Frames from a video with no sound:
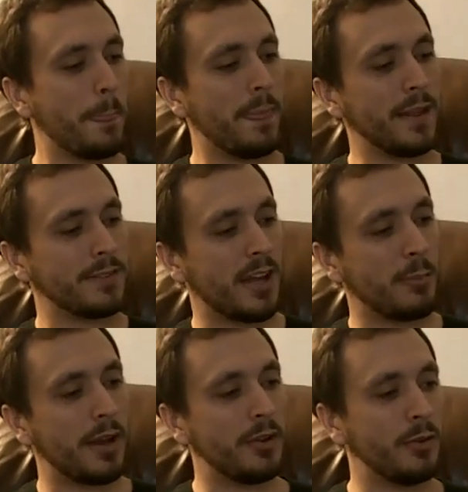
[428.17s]
Next time
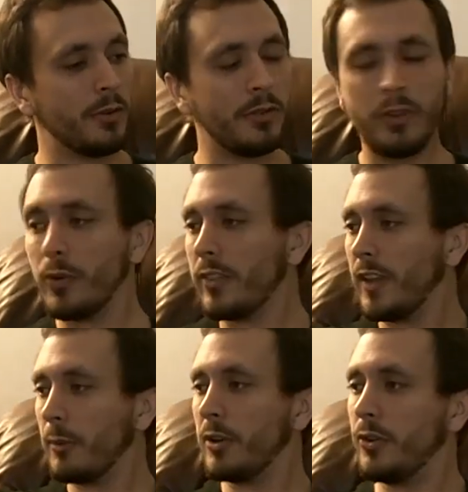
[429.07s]
I do a review, I
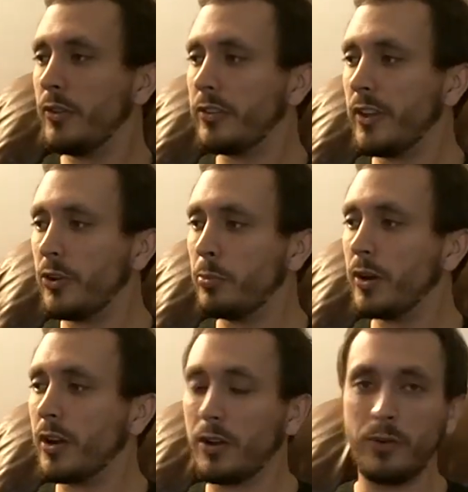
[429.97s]
think I'm going to do this other
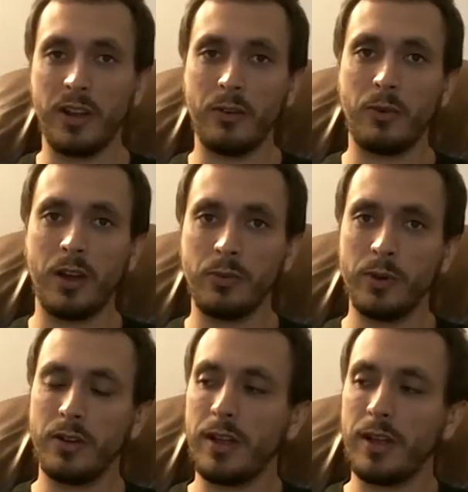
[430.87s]
book on Roswell.